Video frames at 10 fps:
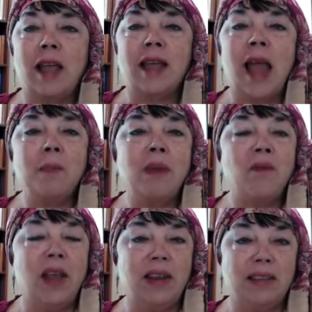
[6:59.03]

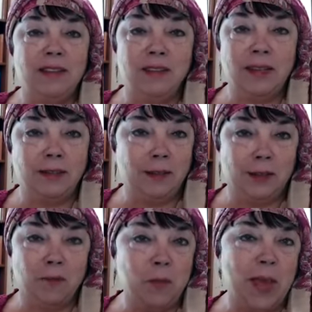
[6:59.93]
captivating the senses
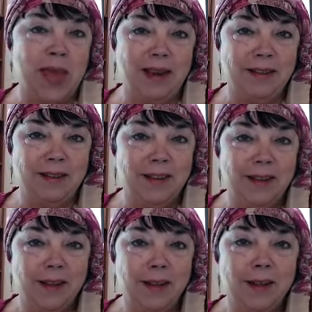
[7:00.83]
of men.
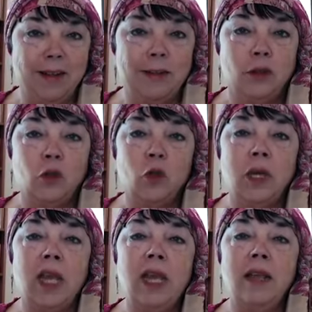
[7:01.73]
So
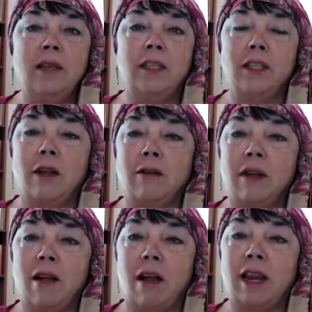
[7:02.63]
King Shahrukh
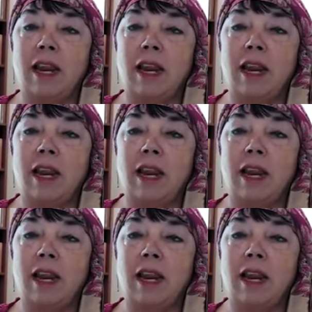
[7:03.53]
Khan